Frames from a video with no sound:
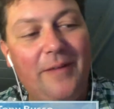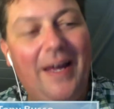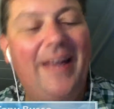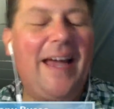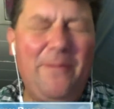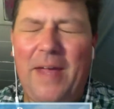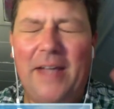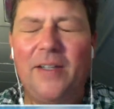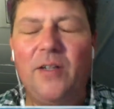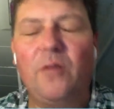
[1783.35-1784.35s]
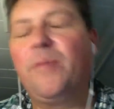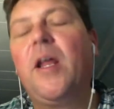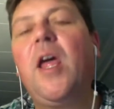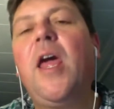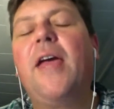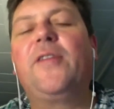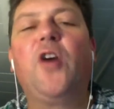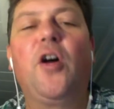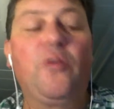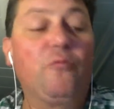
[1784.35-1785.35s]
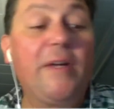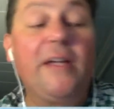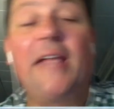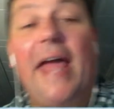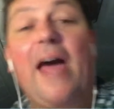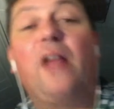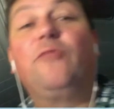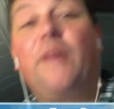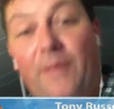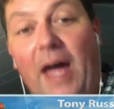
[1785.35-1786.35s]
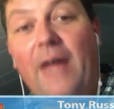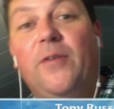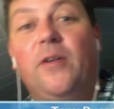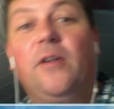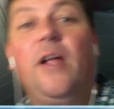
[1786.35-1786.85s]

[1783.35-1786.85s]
I vaguely knew it, but it's called the Real Ale Revival,